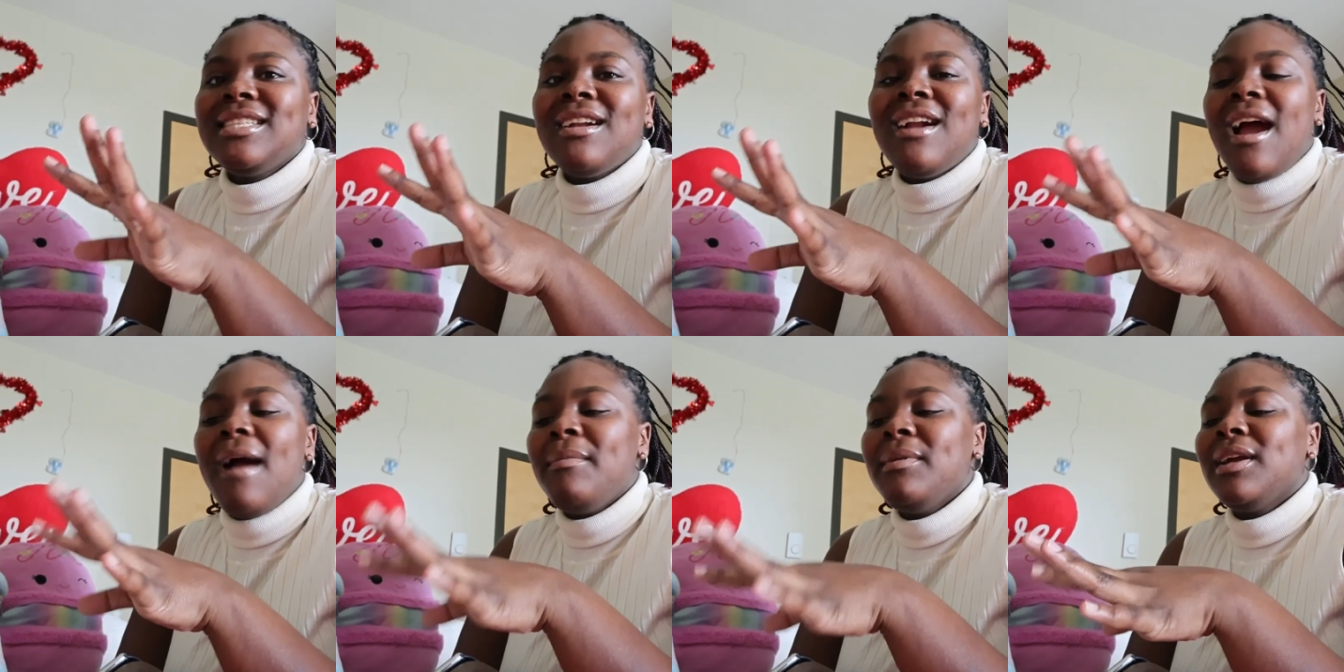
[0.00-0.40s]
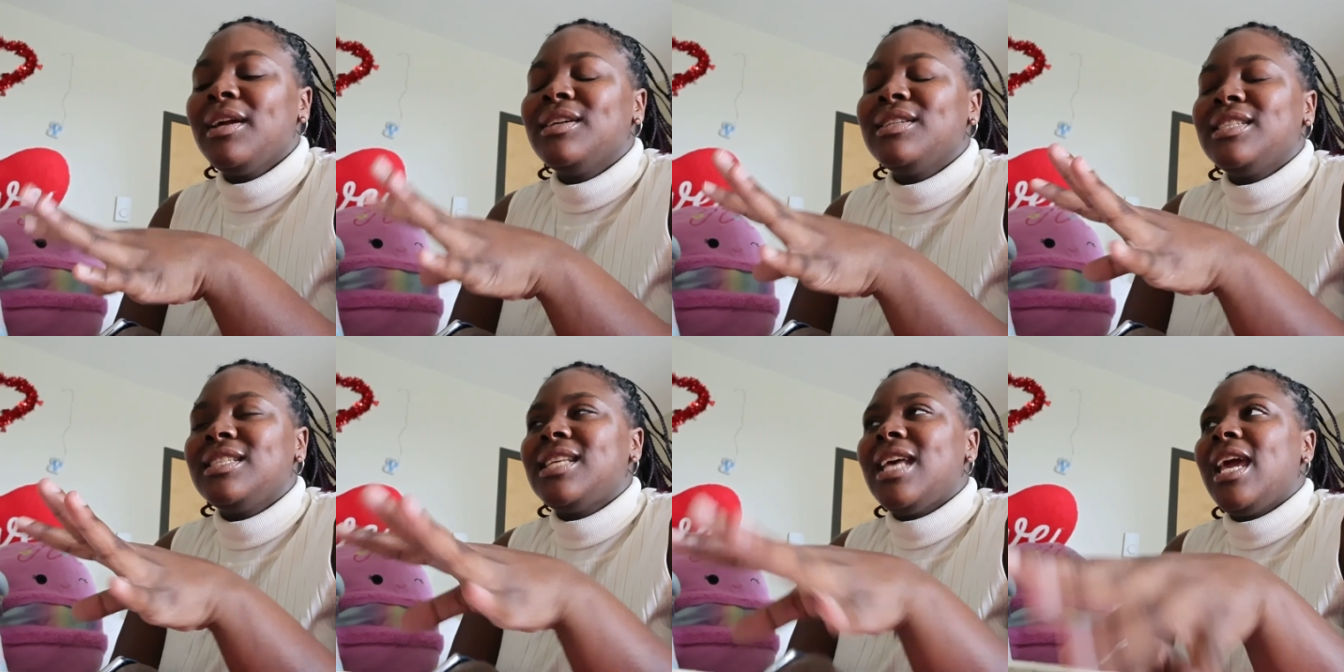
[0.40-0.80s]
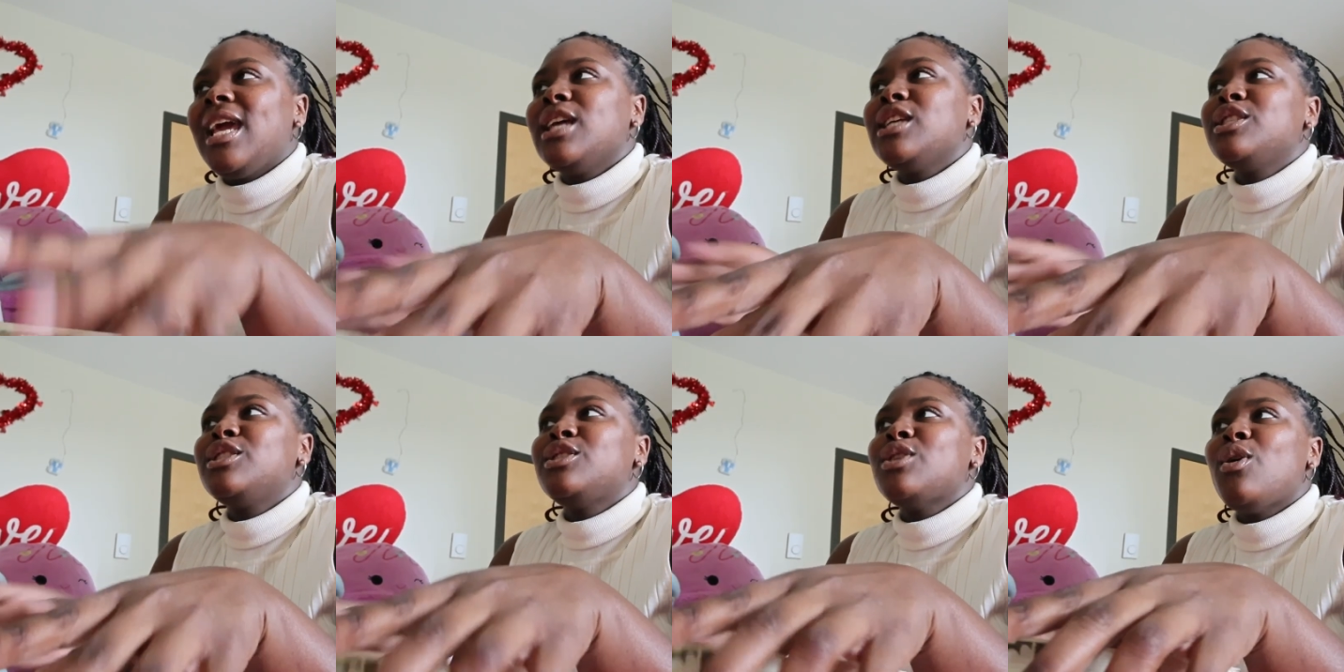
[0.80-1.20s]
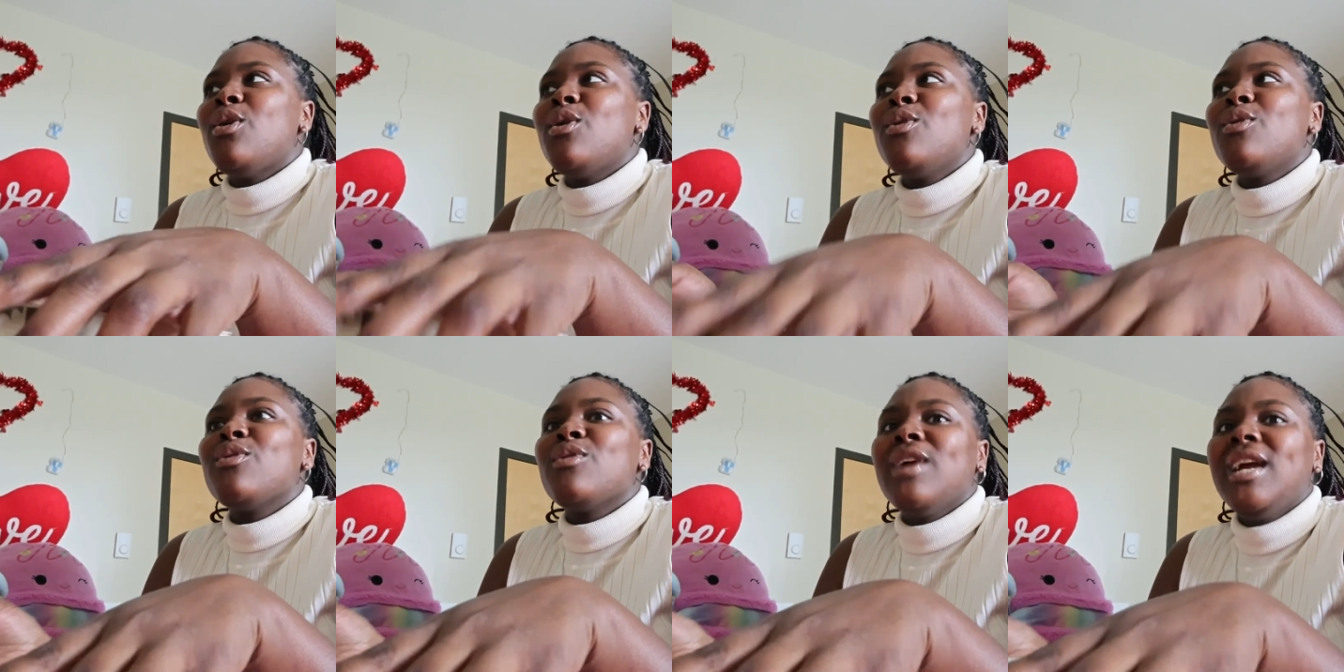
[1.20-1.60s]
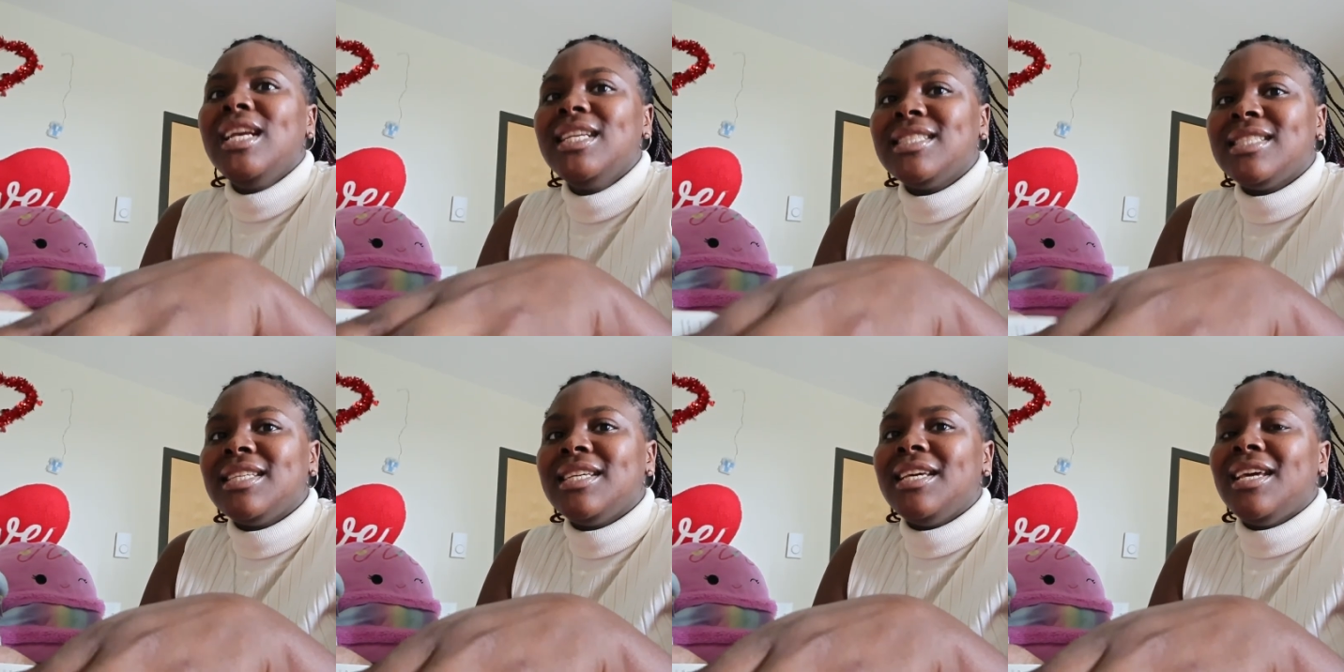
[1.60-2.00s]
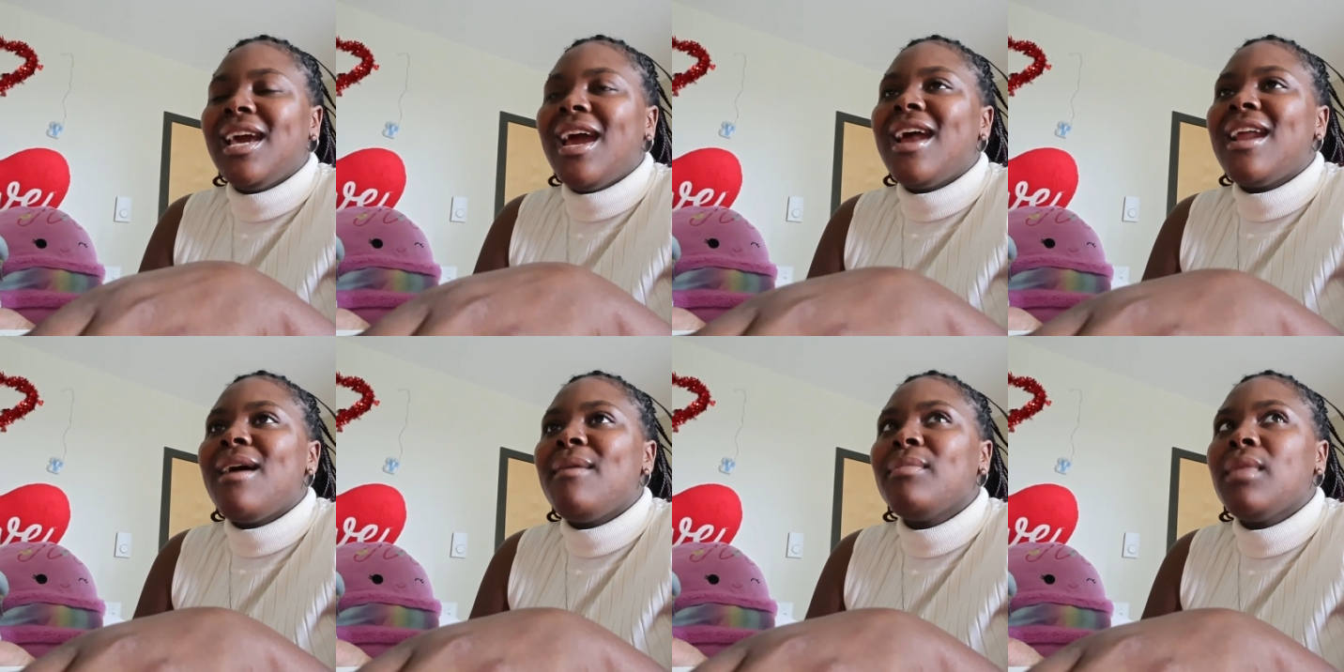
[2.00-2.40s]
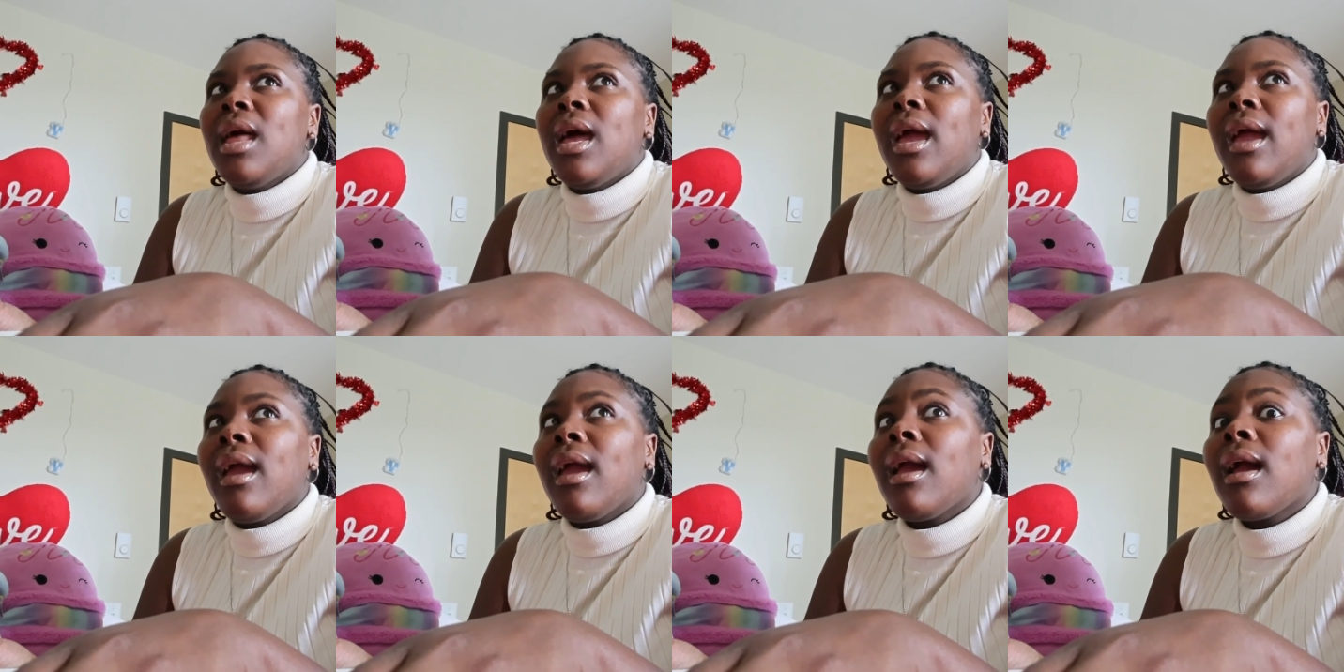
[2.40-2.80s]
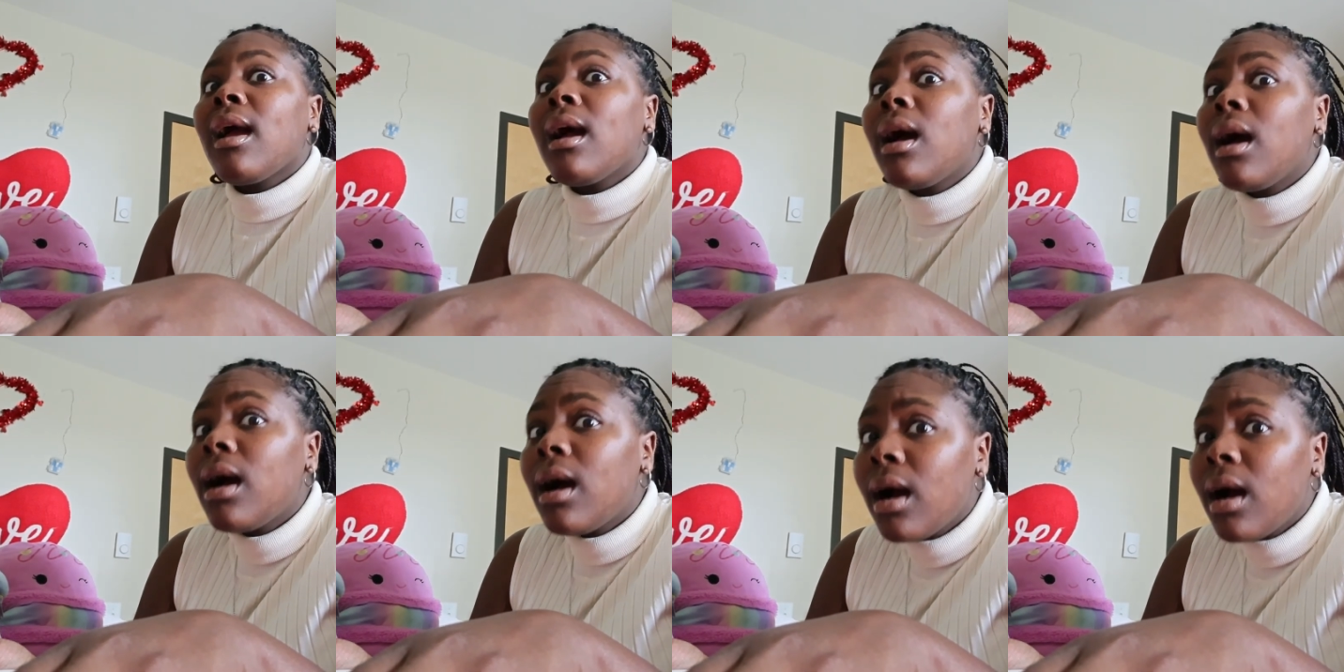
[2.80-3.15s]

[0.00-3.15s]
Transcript: that are happening are just like so crazy, and I'm like,